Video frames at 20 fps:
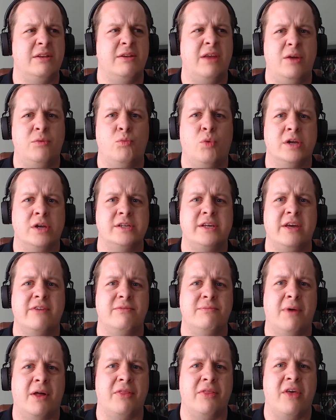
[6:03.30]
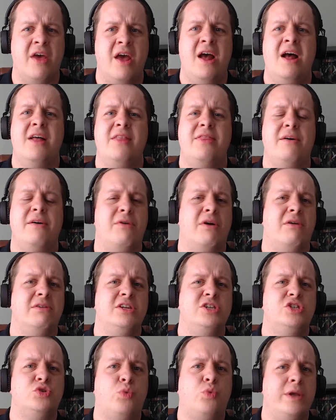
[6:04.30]
in one given month, there are only
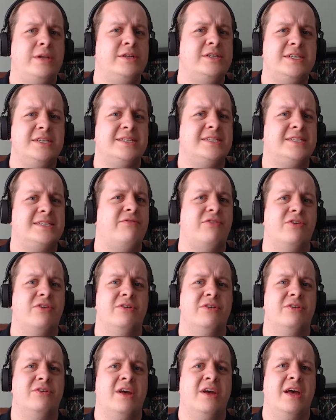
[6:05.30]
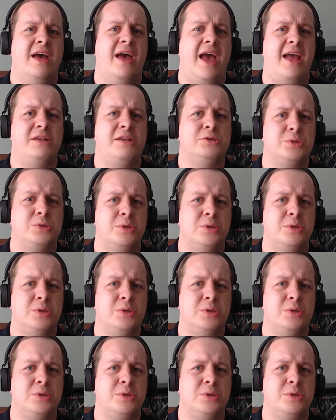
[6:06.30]
27 entry